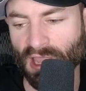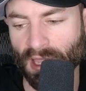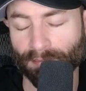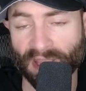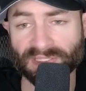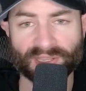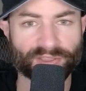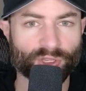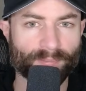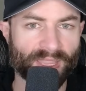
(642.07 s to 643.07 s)
uh, basically
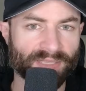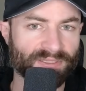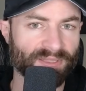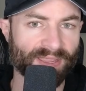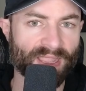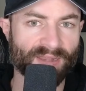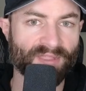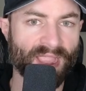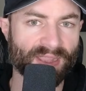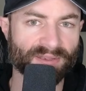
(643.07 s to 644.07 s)
you're paid to like kind of
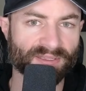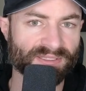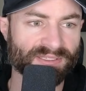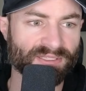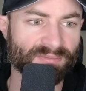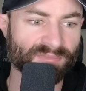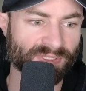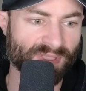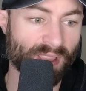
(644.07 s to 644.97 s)
hack into systems.